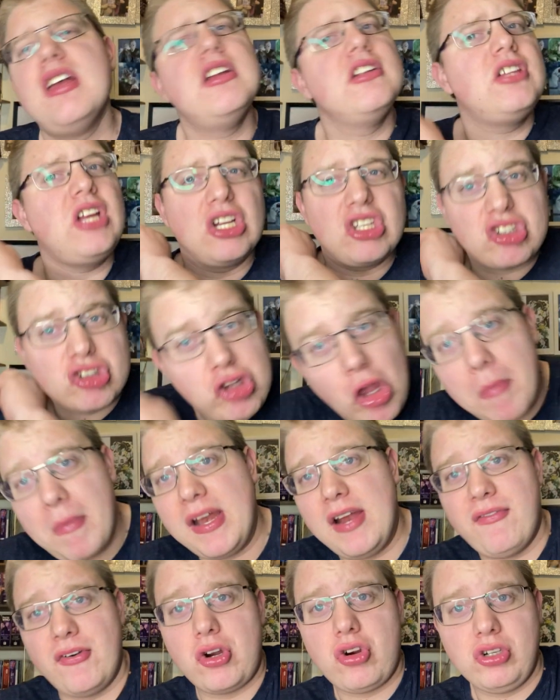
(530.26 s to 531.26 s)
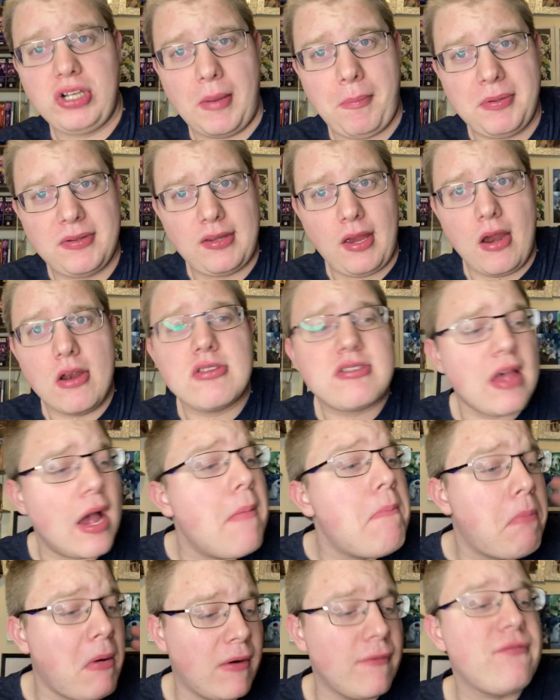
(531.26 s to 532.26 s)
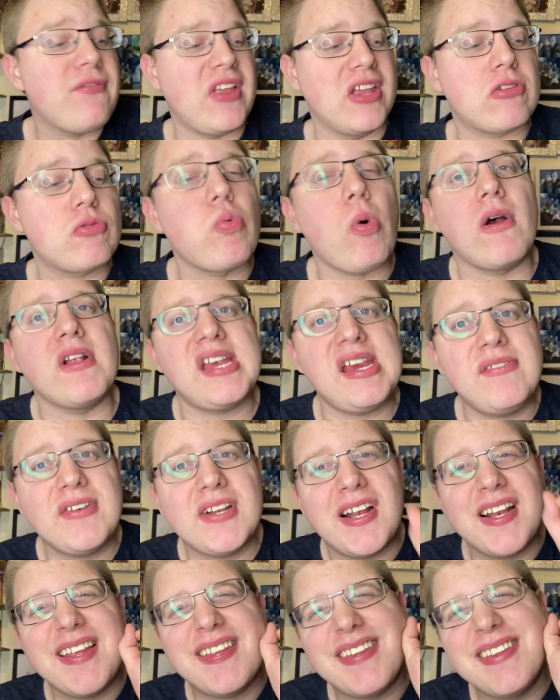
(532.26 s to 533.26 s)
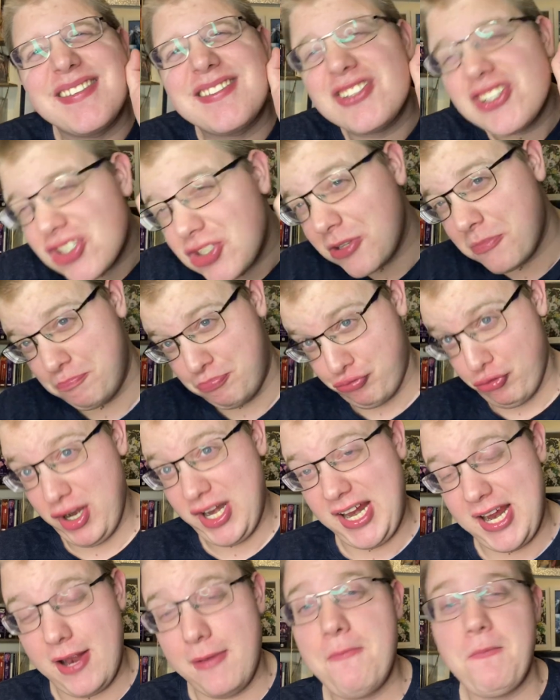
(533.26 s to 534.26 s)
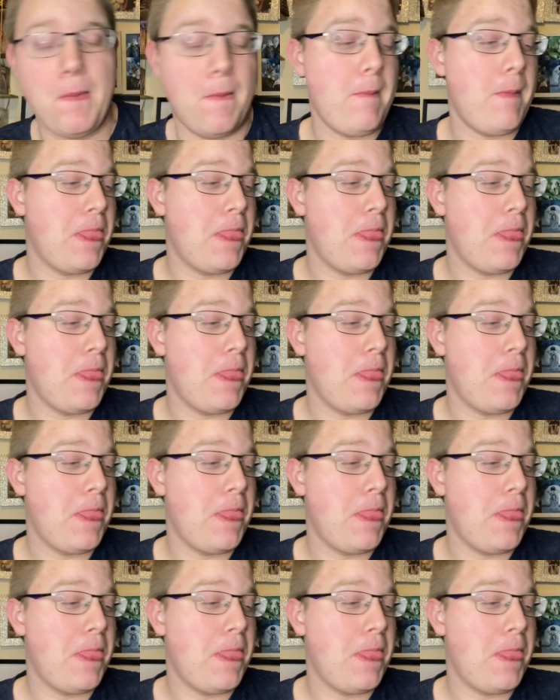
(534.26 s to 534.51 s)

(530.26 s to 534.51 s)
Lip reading: there are so many other good episodes above this one. Even though this is just brilliant.